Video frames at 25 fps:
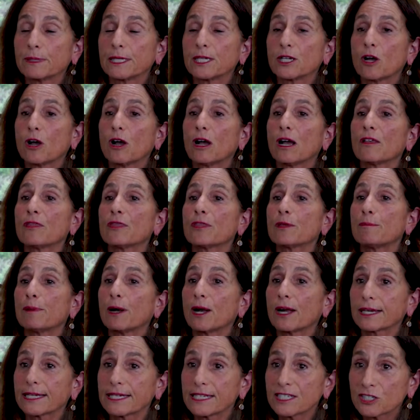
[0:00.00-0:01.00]
beyond the
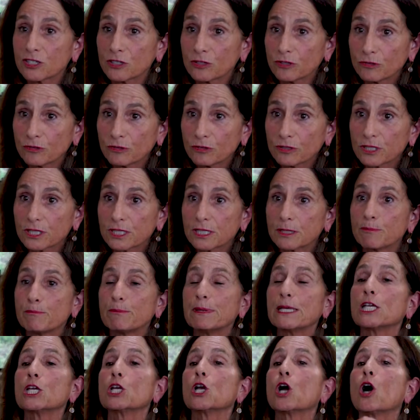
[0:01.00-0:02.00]
bodysuits,
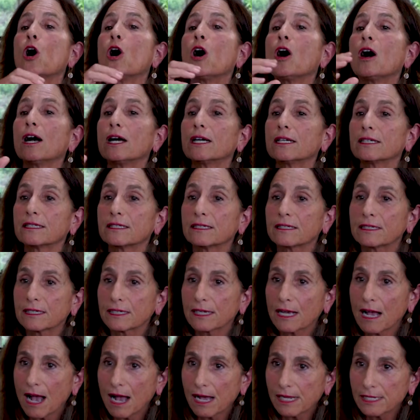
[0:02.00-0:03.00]
beyond the
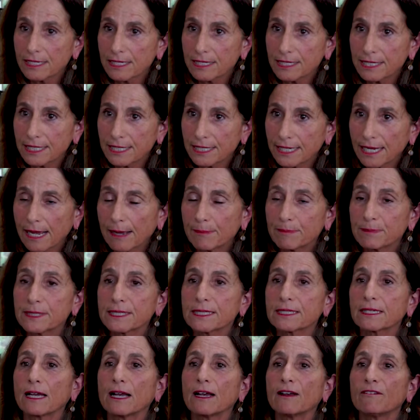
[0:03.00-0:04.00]

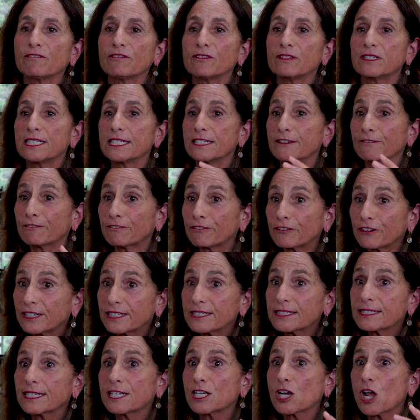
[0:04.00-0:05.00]
concepts of
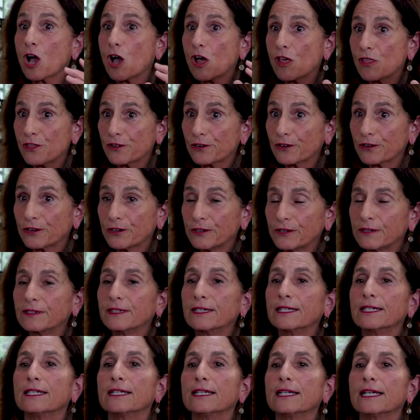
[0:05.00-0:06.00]
difference and other,
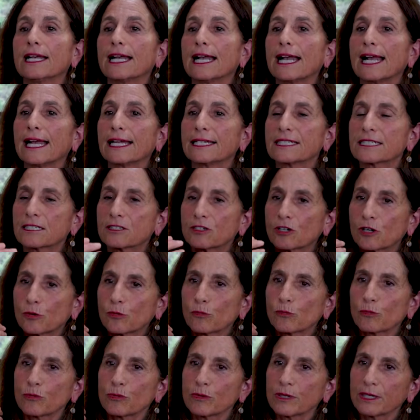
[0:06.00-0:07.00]
and
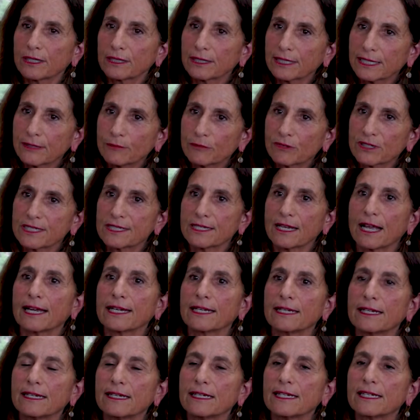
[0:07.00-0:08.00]
start really
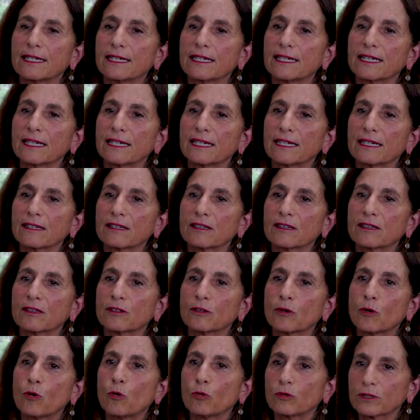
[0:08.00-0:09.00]
residing in
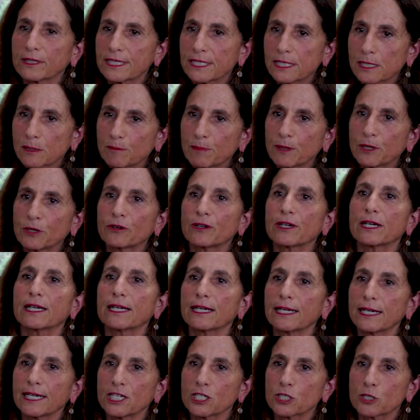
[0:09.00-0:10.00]
the Holy Spirit
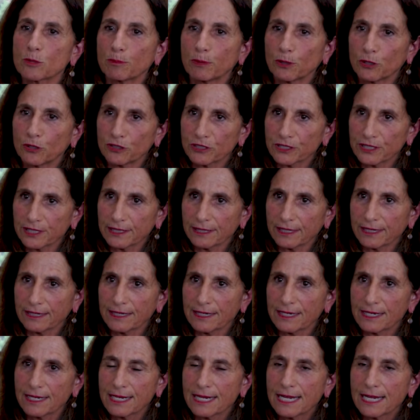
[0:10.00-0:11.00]
in each person.